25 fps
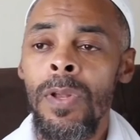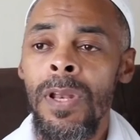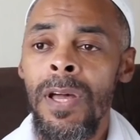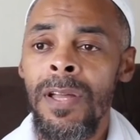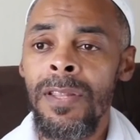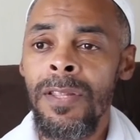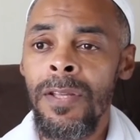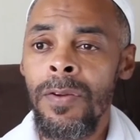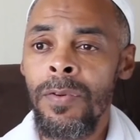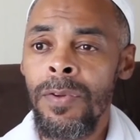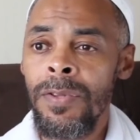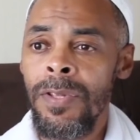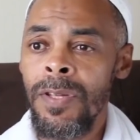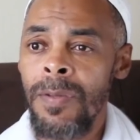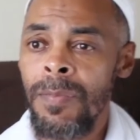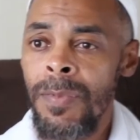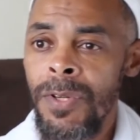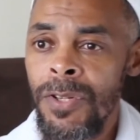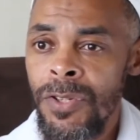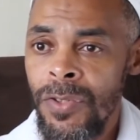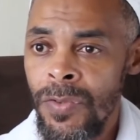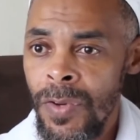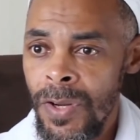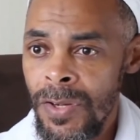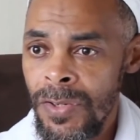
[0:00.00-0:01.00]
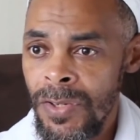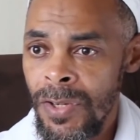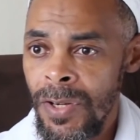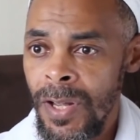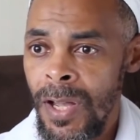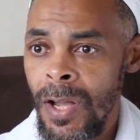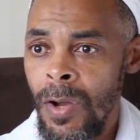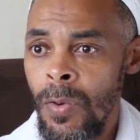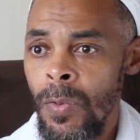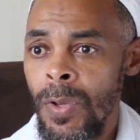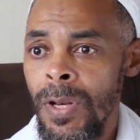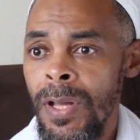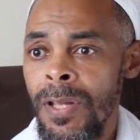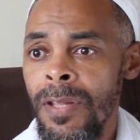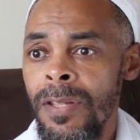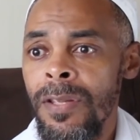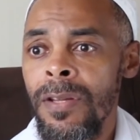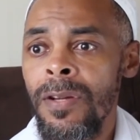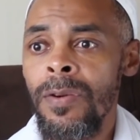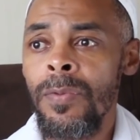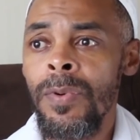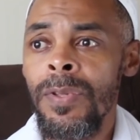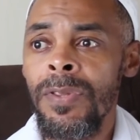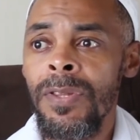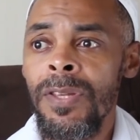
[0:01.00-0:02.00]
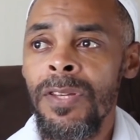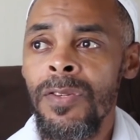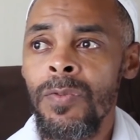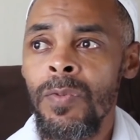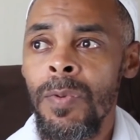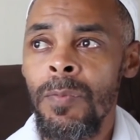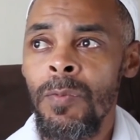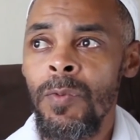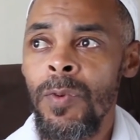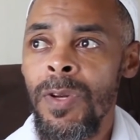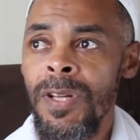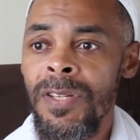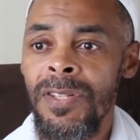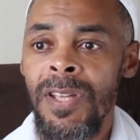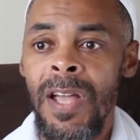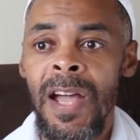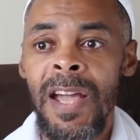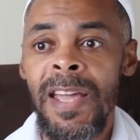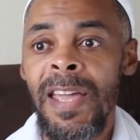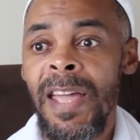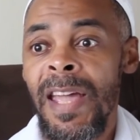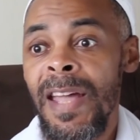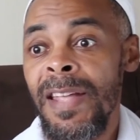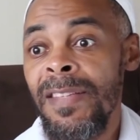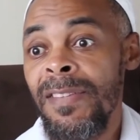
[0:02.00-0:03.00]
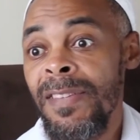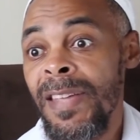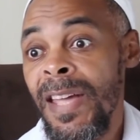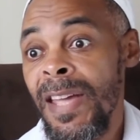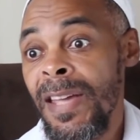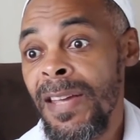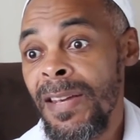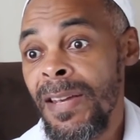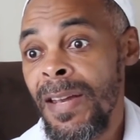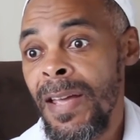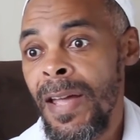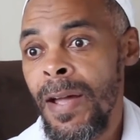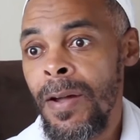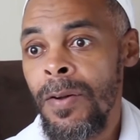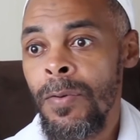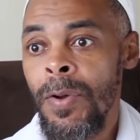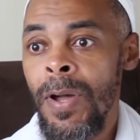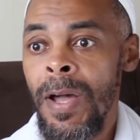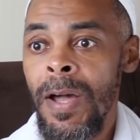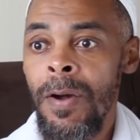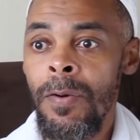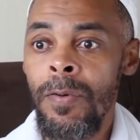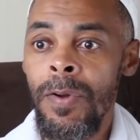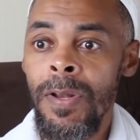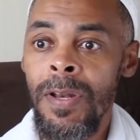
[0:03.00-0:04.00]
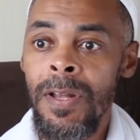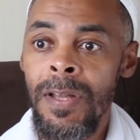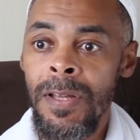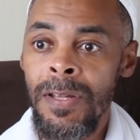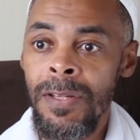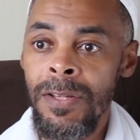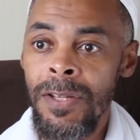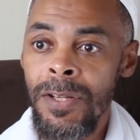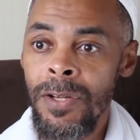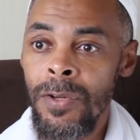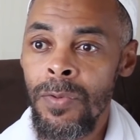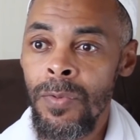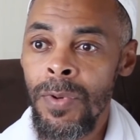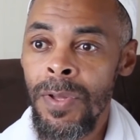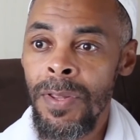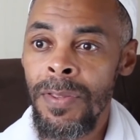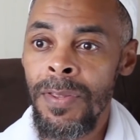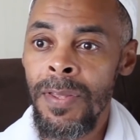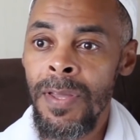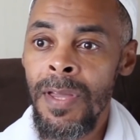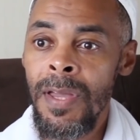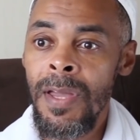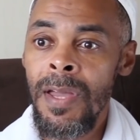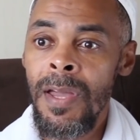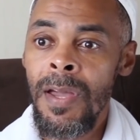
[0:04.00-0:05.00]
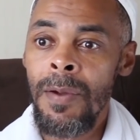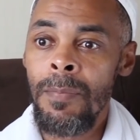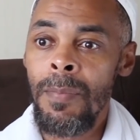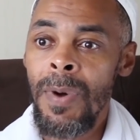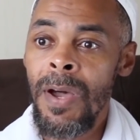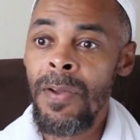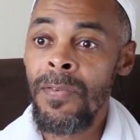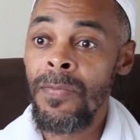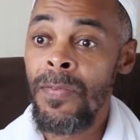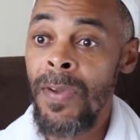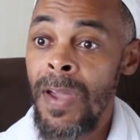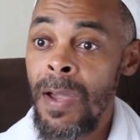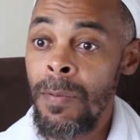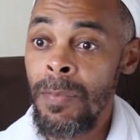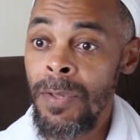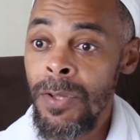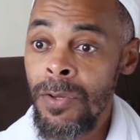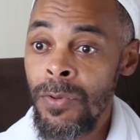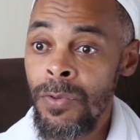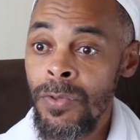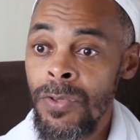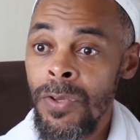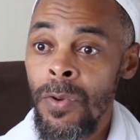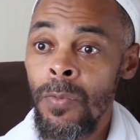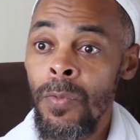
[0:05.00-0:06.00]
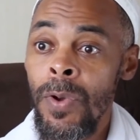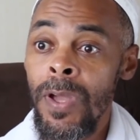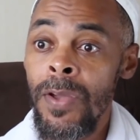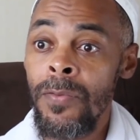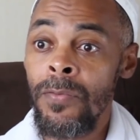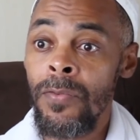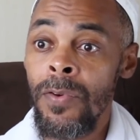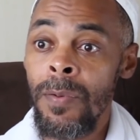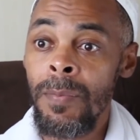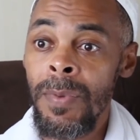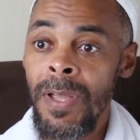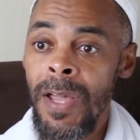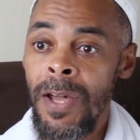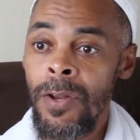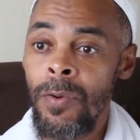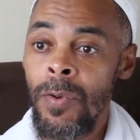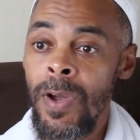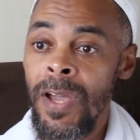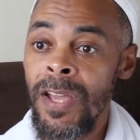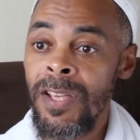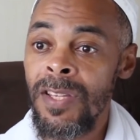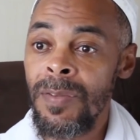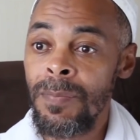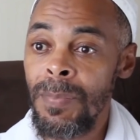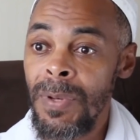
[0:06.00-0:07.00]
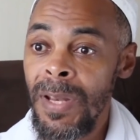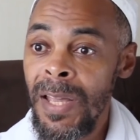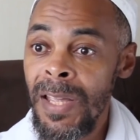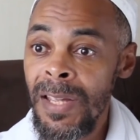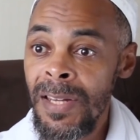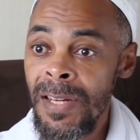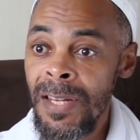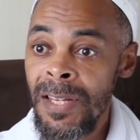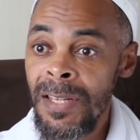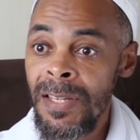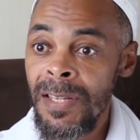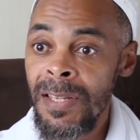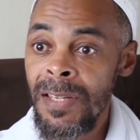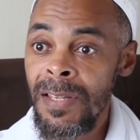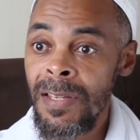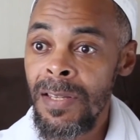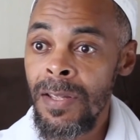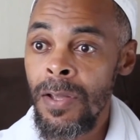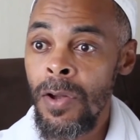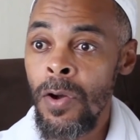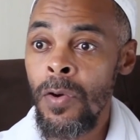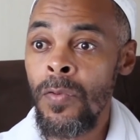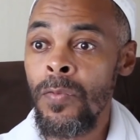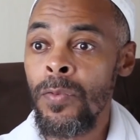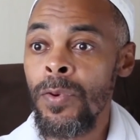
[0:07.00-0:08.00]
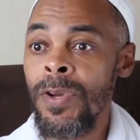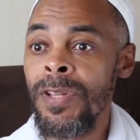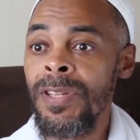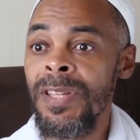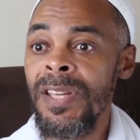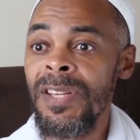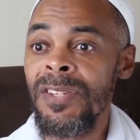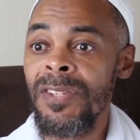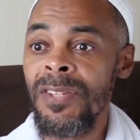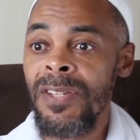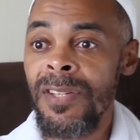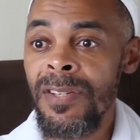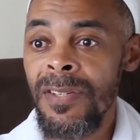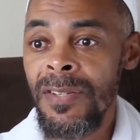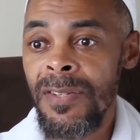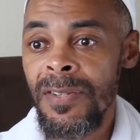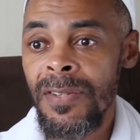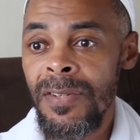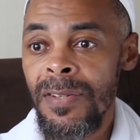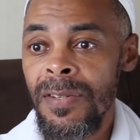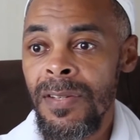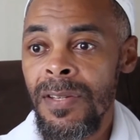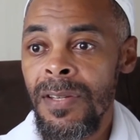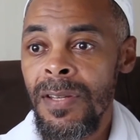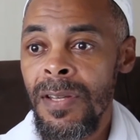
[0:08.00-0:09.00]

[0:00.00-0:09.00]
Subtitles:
will I deal with the administration? How will I deal with these women when I say I can't date? How will I deal with my family who's away from me? How do I explain it over a distance?